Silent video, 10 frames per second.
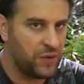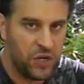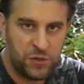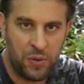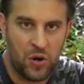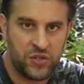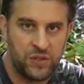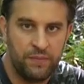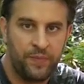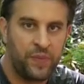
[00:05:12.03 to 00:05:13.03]
each
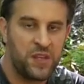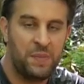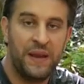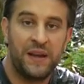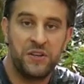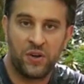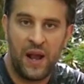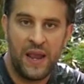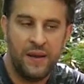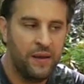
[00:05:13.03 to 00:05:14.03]
person, depending on your
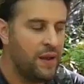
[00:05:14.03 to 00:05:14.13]
height.